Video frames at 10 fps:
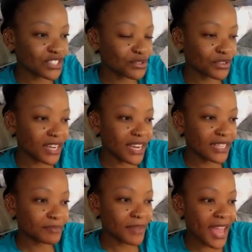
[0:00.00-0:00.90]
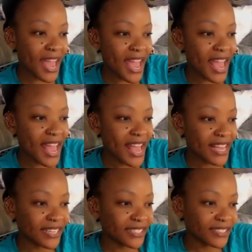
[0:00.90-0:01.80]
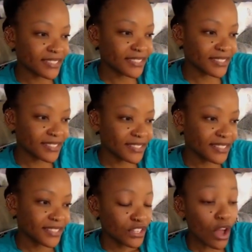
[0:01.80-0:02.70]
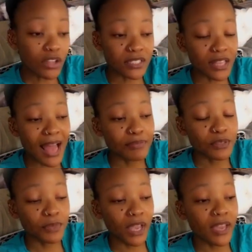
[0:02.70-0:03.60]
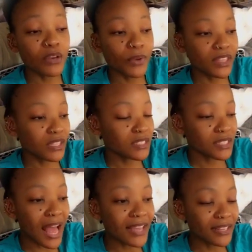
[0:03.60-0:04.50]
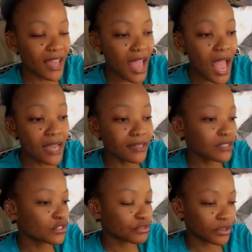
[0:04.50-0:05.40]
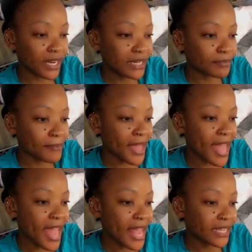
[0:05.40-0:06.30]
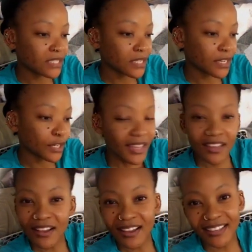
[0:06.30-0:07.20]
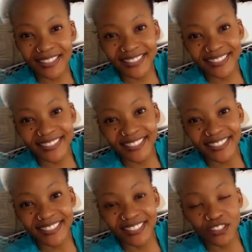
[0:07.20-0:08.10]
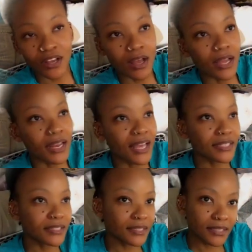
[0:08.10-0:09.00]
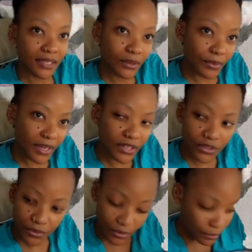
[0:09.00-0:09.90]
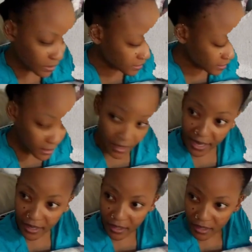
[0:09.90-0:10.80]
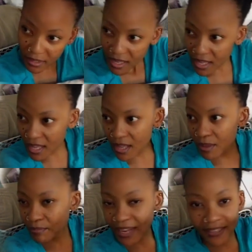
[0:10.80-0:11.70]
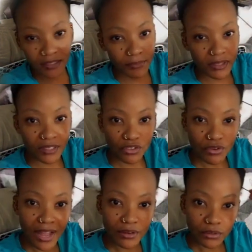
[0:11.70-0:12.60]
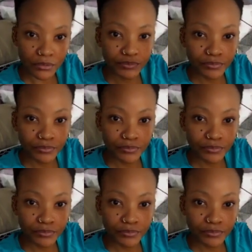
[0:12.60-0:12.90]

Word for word: treatment. Y'all slapped me with the silent treatment. Yeah, let's sing. You know how I like to sing when I don't know what to say? Like Timothy Traddle.